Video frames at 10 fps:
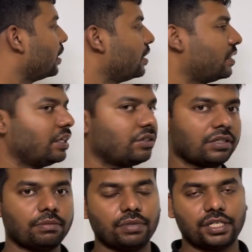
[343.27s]
is sent to the
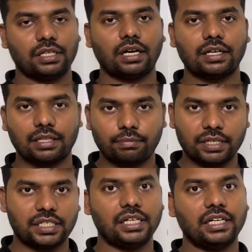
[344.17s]
machine, and the
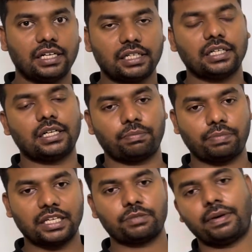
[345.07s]
machine in return
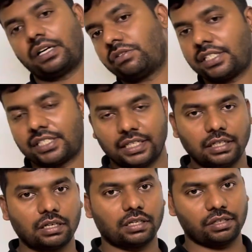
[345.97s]
replies back to the sender
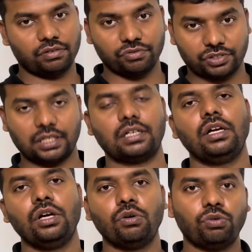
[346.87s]
or the user,
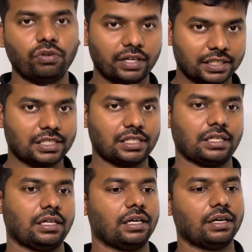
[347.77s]
whoever is
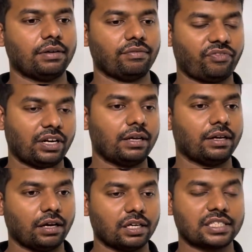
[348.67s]

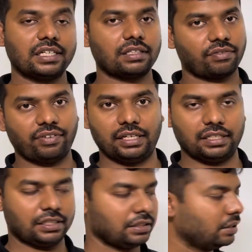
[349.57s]
asking the query.
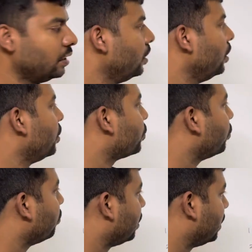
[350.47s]
So
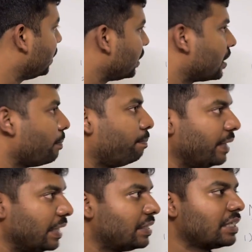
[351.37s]
this is the
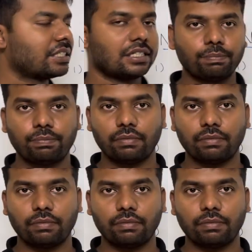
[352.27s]
basic step,